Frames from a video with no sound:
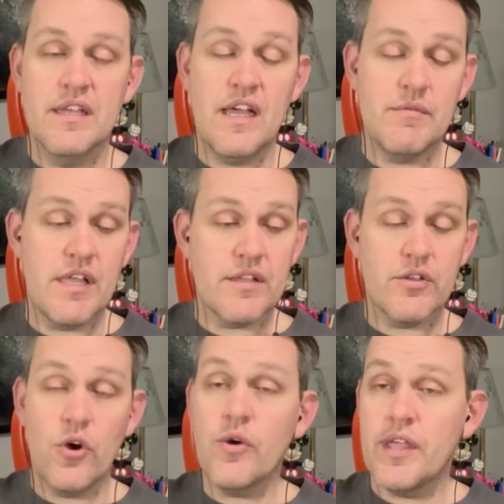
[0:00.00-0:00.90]
I'm
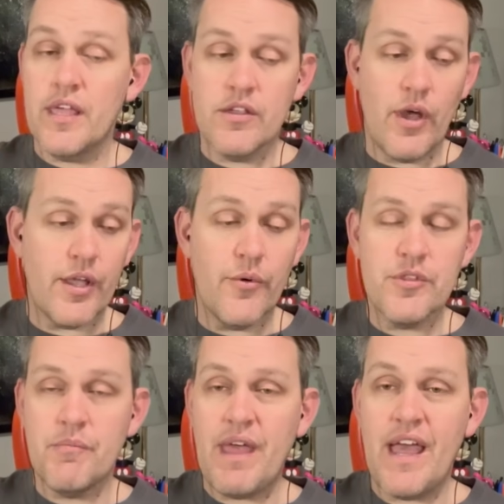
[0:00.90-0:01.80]
like, okay. I go in
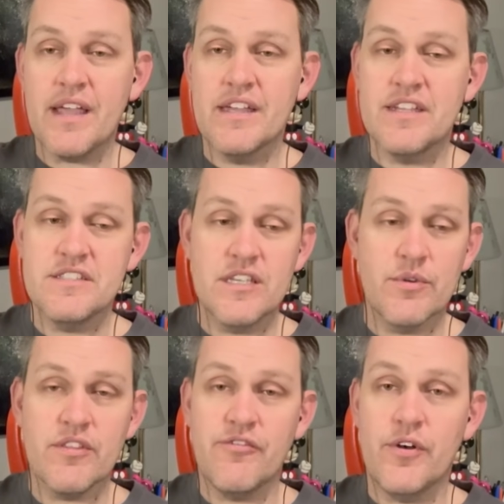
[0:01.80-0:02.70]
the back and I see
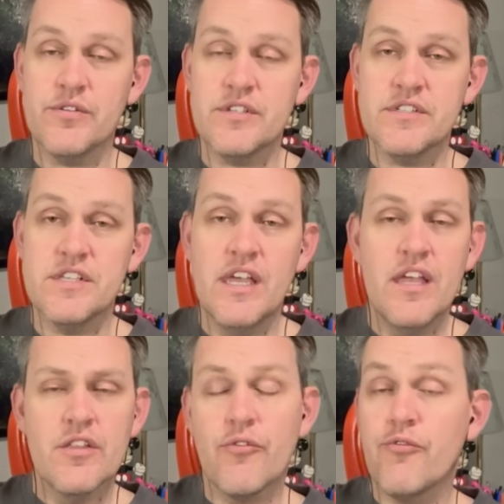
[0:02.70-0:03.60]
what the fault is.
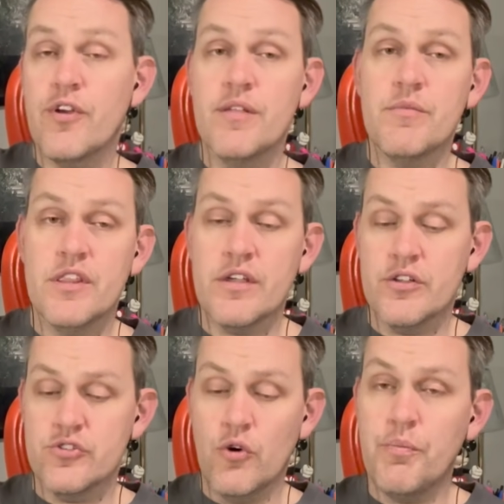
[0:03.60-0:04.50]
The front, but the
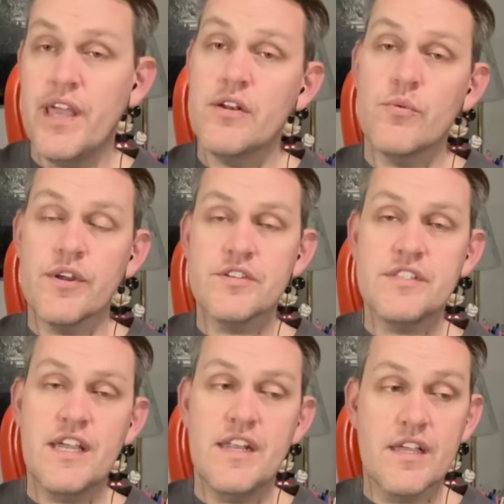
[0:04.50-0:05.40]
control panel where you're
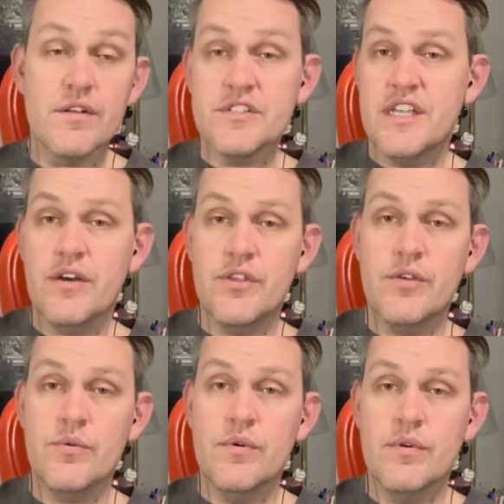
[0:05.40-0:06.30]
standing, it'll tell
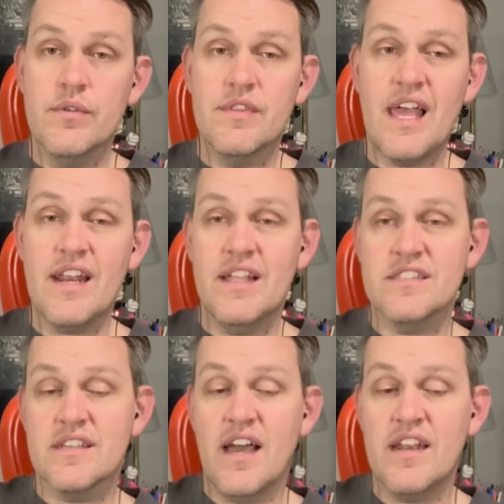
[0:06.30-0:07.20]
you that it's
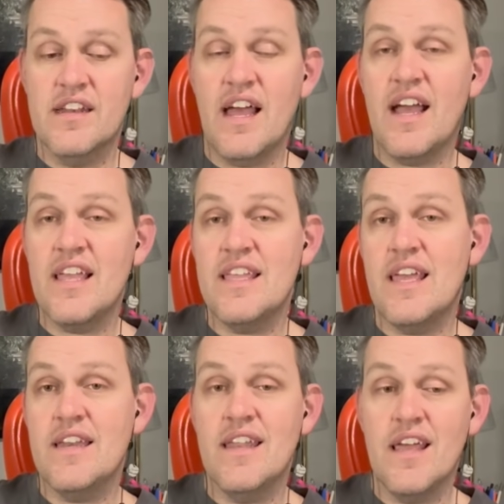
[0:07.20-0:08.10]
got an
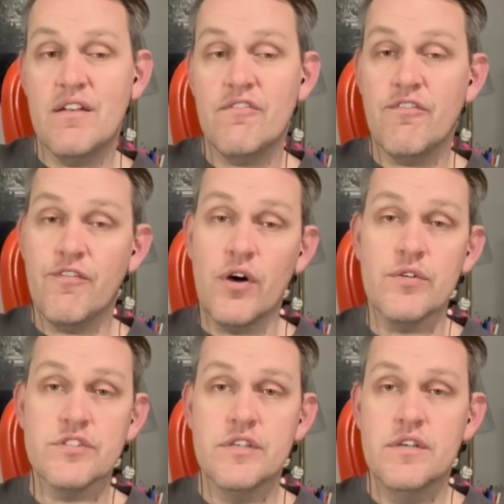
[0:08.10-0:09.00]
IEA net
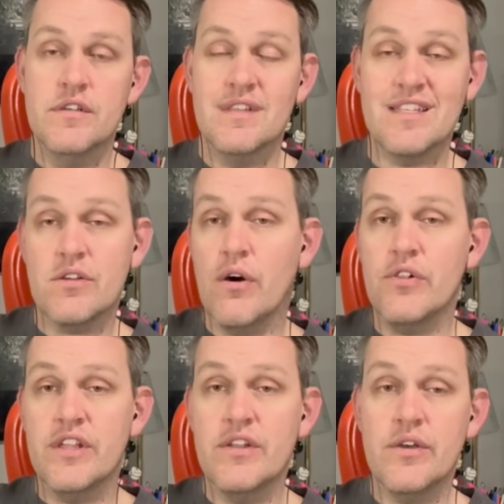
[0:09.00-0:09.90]
fault. That's
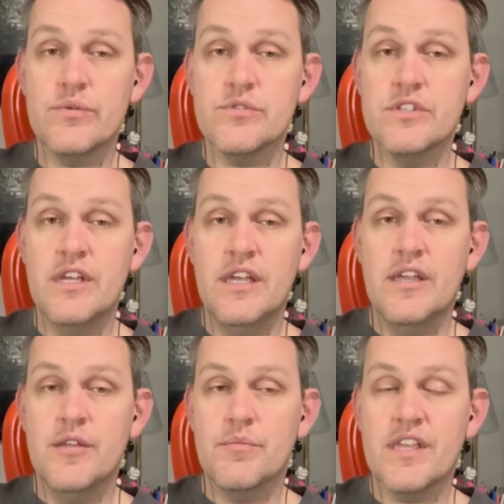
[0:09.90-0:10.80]
all it knows
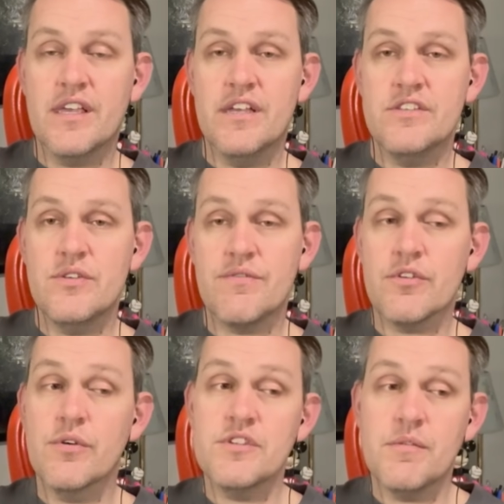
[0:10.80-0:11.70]
because you have to
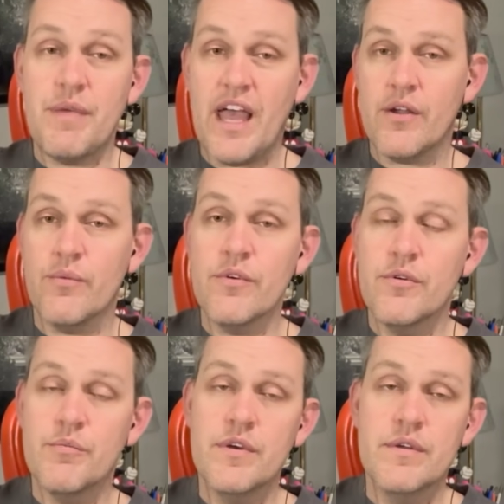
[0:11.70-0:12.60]
go to the back
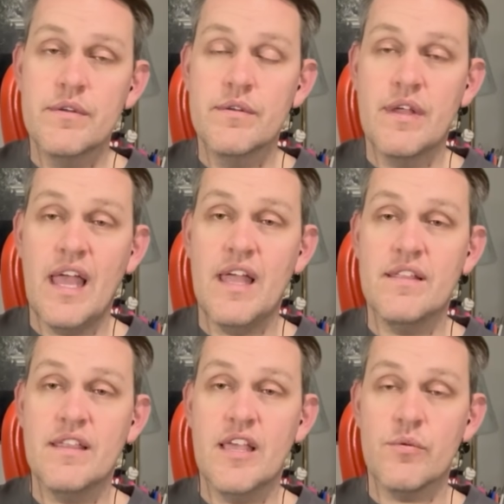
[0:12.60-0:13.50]
room
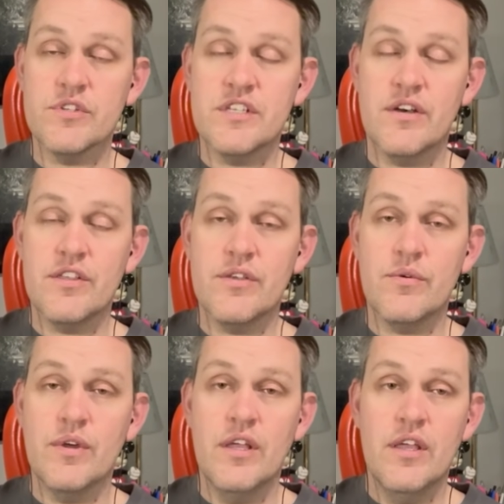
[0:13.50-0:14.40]
and it will tell
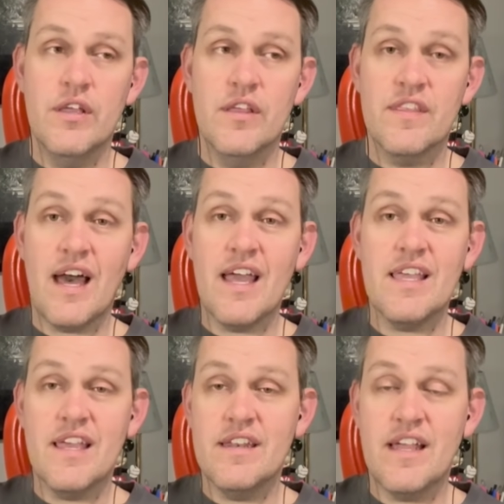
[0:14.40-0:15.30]
you the
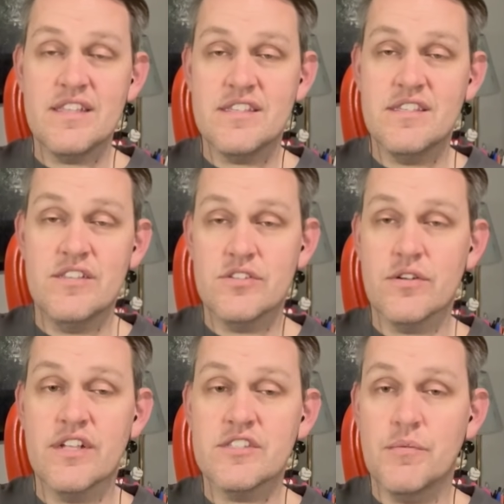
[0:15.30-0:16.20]
IEANET
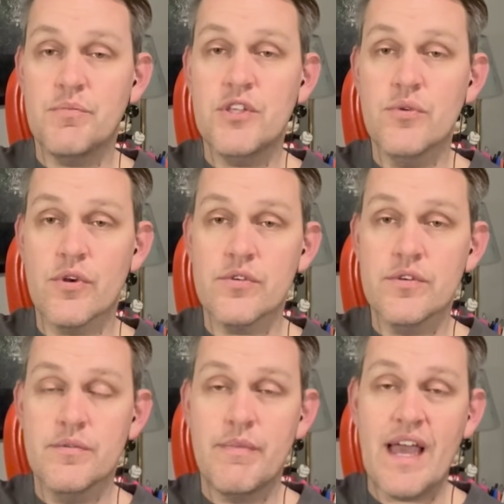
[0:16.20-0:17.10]
sensor, its computer
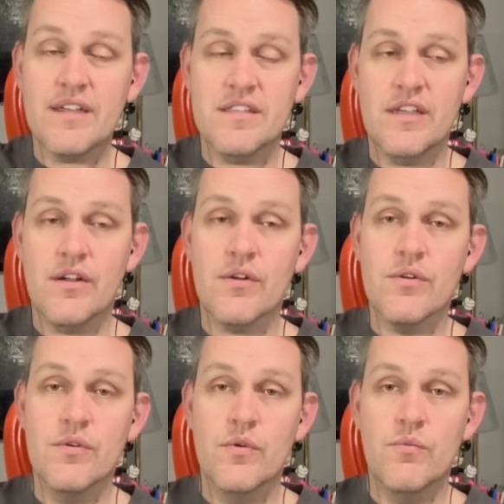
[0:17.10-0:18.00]
back there,
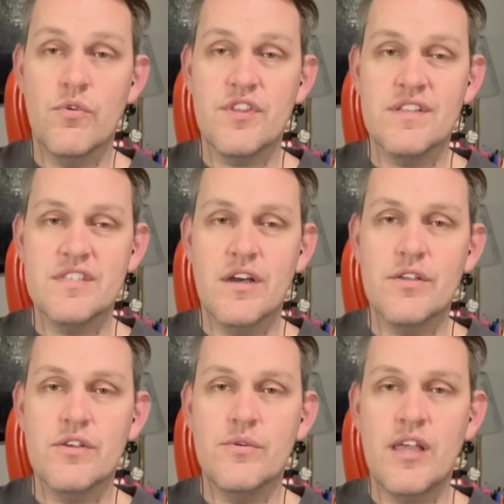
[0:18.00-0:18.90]
will then tell
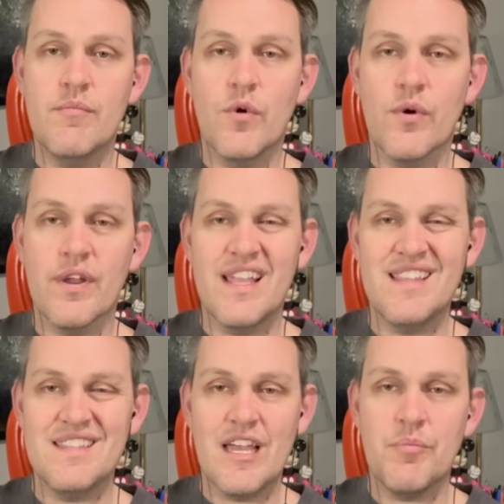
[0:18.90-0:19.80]
you a more
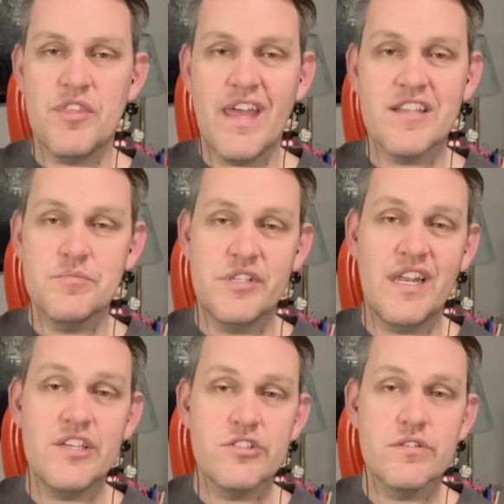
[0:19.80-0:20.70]
in-depth
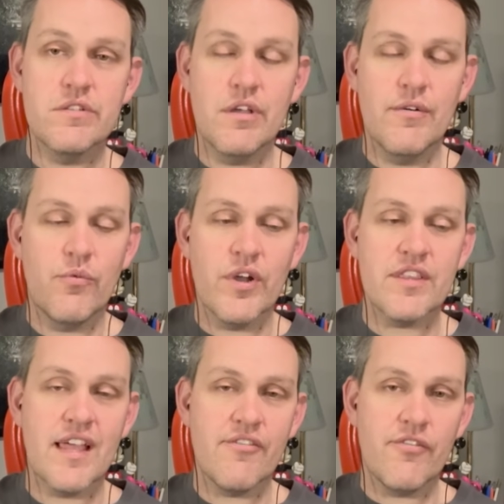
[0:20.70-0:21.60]
explanation of what
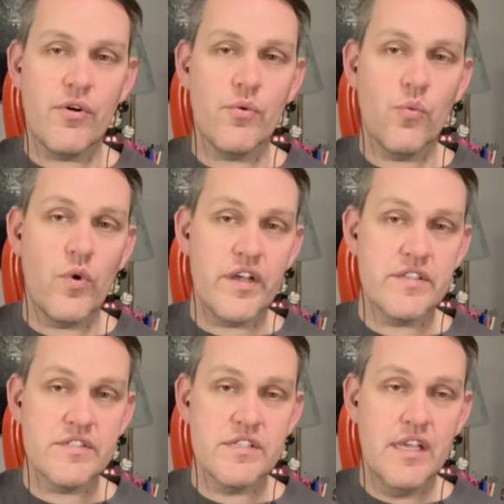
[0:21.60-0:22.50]
that fault
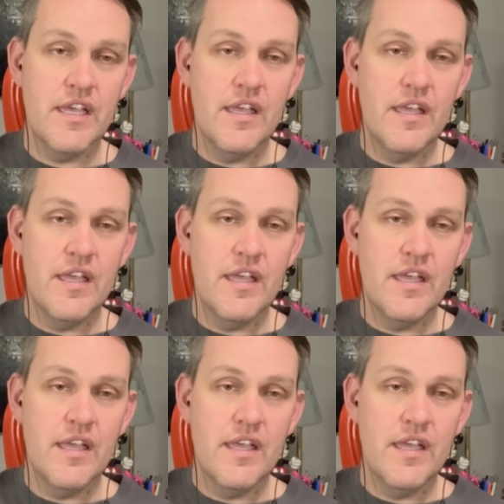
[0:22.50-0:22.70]
was.